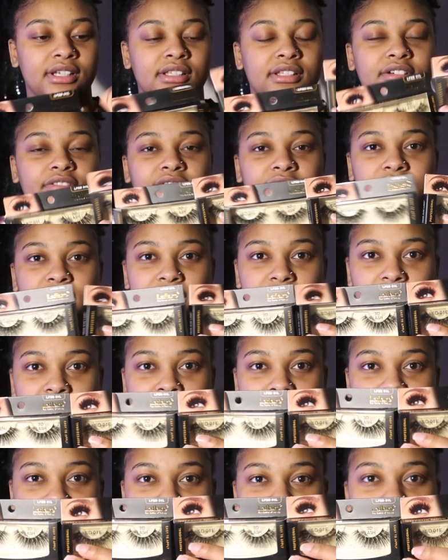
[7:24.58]
La Flare
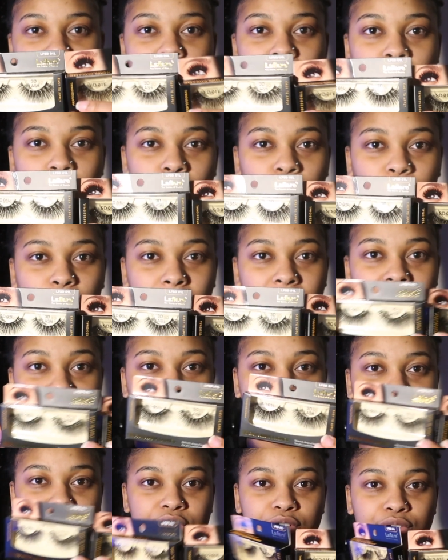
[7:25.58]
lashes. I
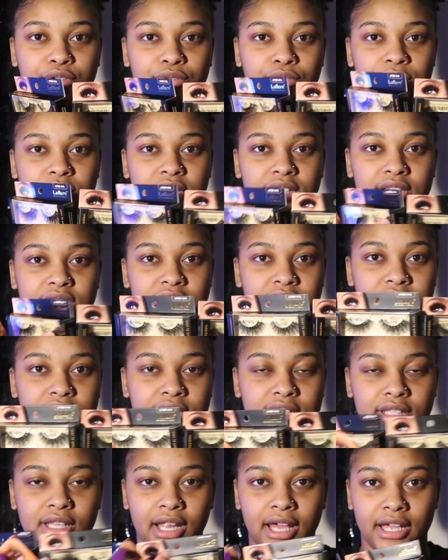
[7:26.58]
always use
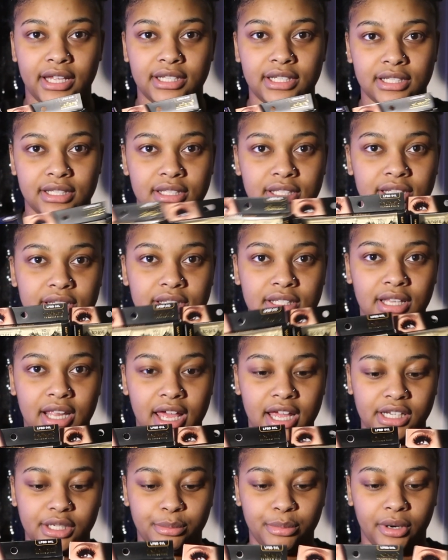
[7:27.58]
these lash, this
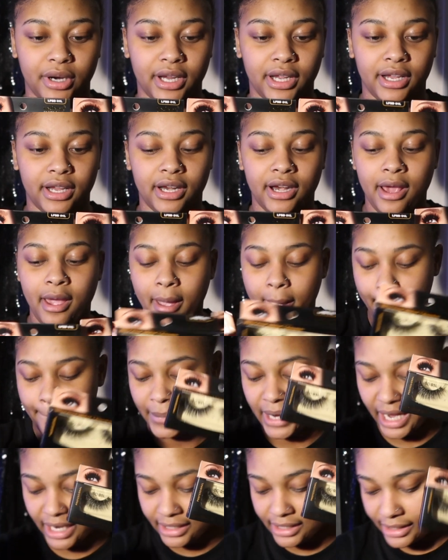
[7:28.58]
lash brand,
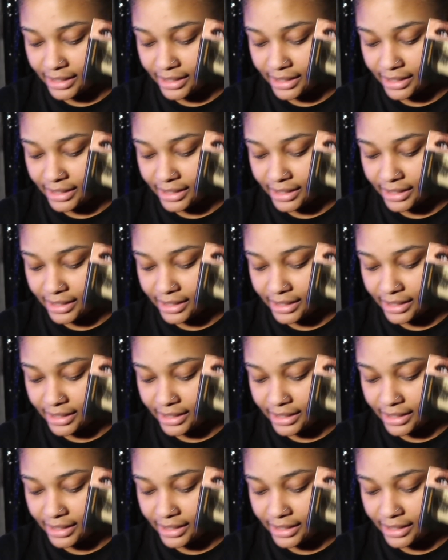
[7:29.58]
but I